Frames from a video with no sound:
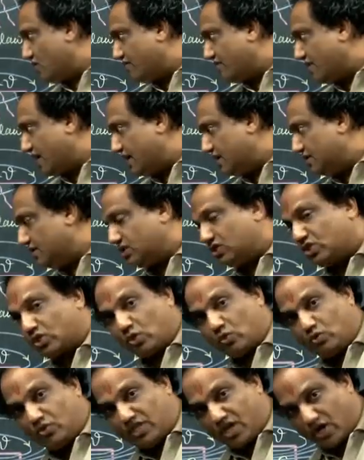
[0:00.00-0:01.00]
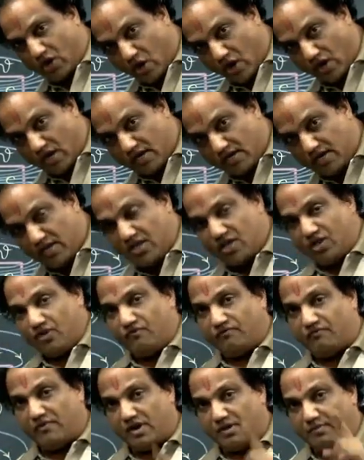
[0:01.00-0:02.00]
of current through the coil
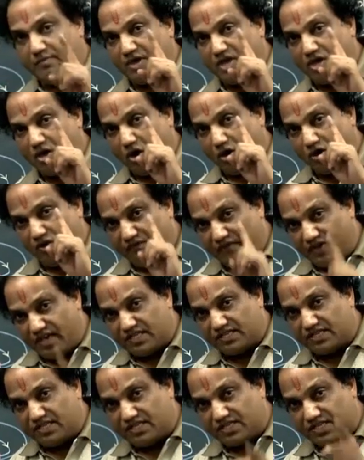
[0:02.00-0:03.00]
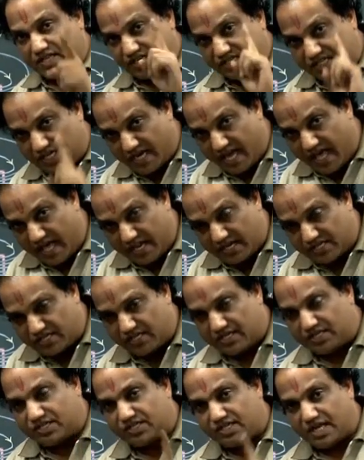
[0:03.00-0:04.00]
will be always in such a
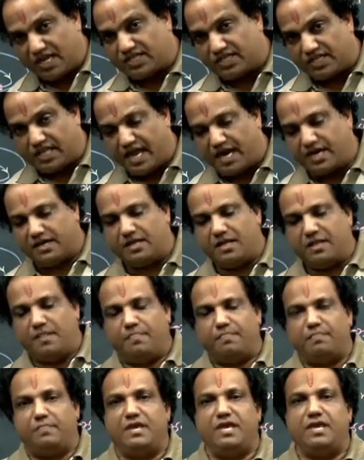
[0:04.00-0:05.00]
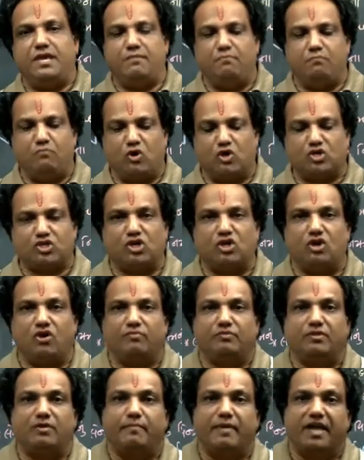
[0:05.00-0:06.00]
direction such that the motion
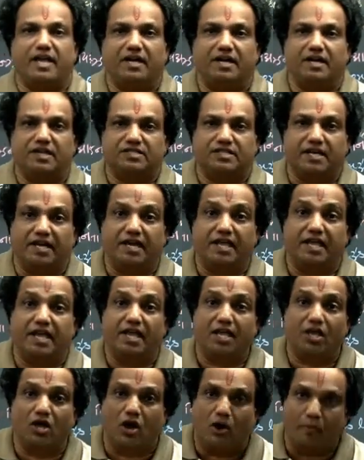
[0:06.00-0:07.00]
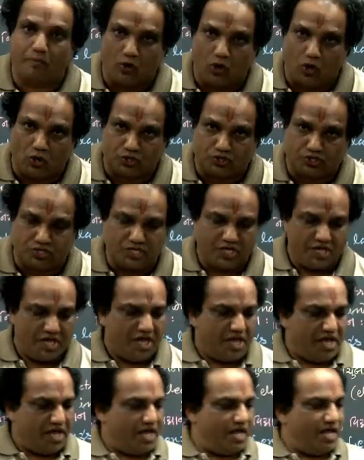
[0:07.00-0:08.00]
of the magnet is getting opposed.
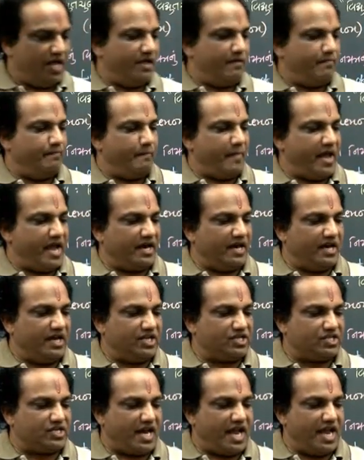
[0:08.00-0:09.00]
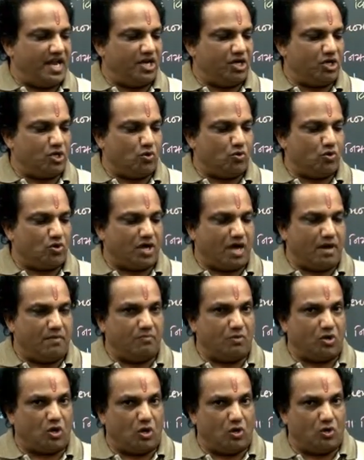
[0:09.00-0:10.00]
If magnet is trying to
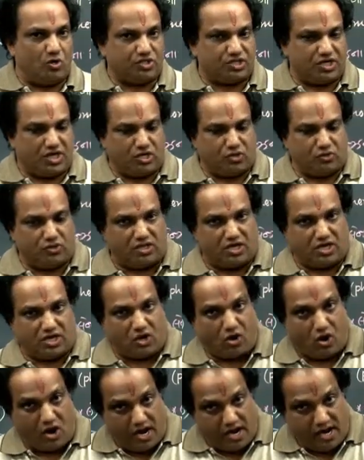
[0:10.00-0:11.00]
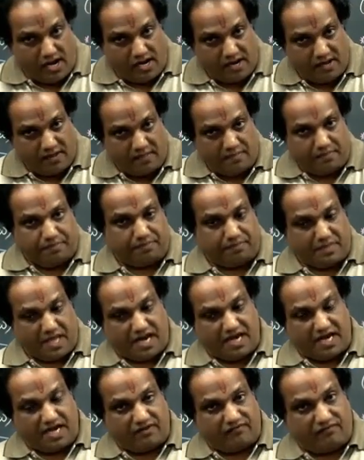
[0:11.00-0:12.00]
come closer to the coil,
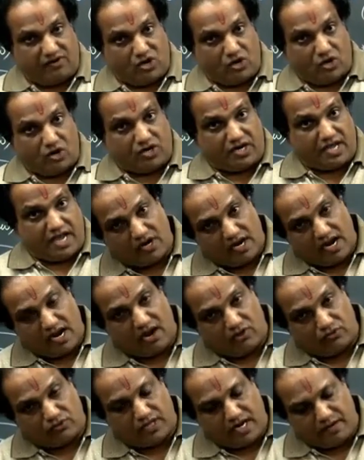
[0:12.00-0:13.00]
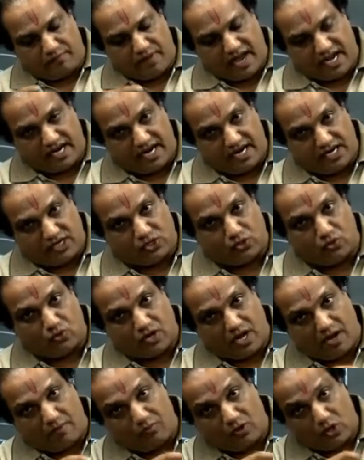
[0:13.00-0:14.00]
then it will not allow that magnet to
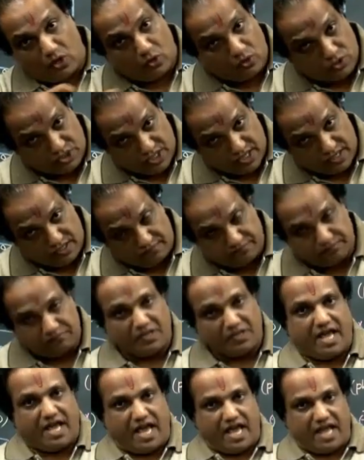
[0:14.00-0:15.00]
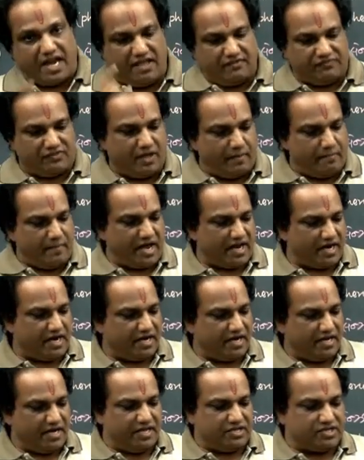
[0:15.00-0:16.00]
come closer. And if the
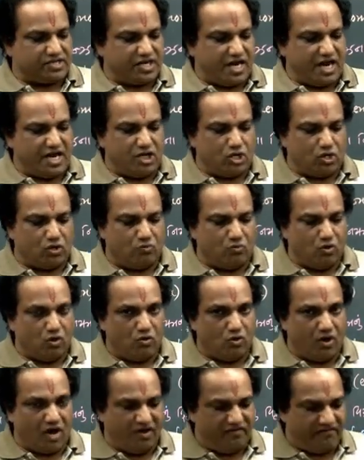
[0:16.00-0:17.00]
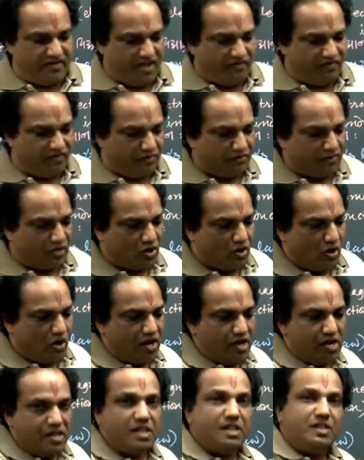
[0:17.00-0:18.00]
magnet is trying to move away from the
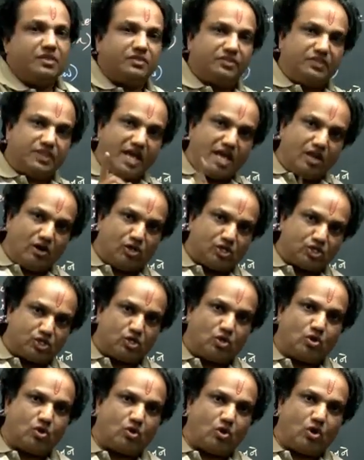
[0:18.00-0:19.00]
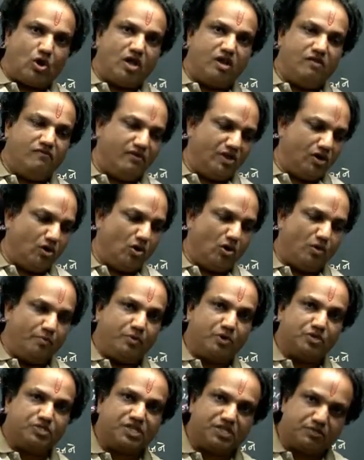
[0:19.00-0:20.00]
coil, then also coil will
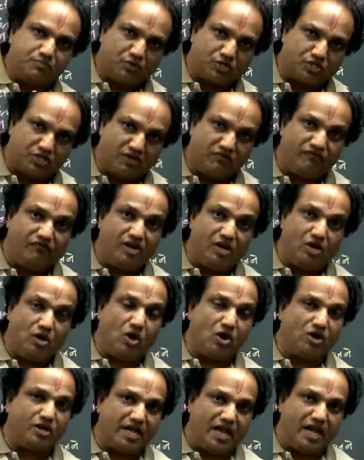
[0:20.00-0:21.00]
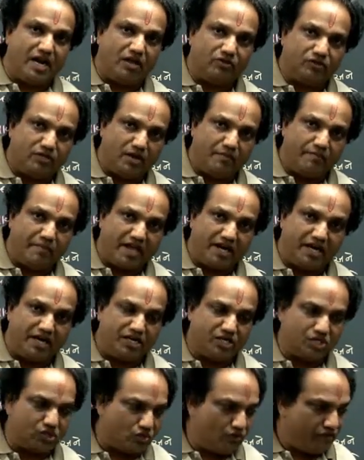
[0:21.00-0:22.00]
oppose its motion, will not allow that
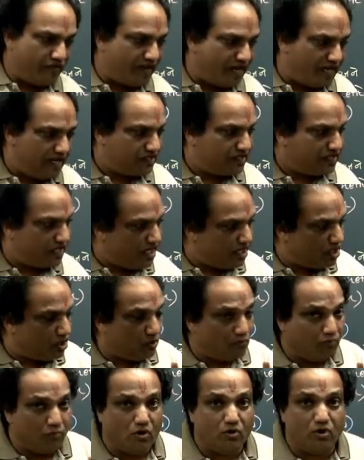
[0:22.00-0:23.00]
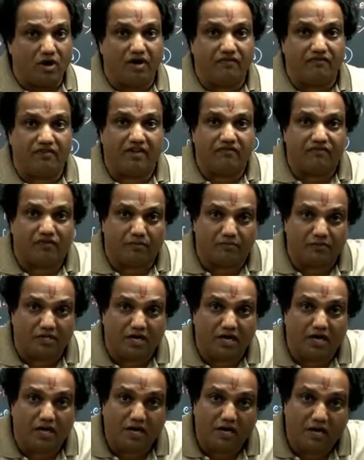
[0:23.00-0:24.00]
magnet so very easily to move away from
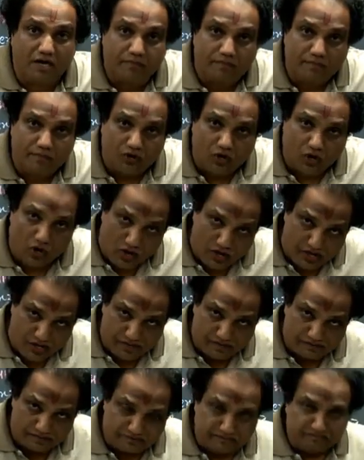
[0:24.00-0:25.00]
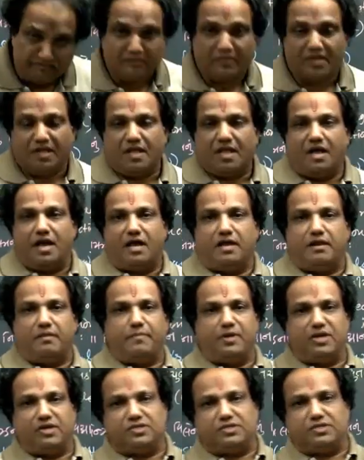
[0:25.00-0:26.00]
the coil. I
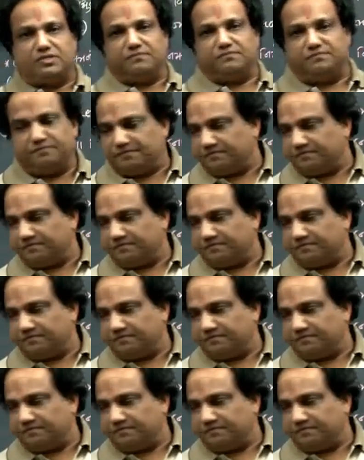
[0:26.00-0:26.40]
repeat,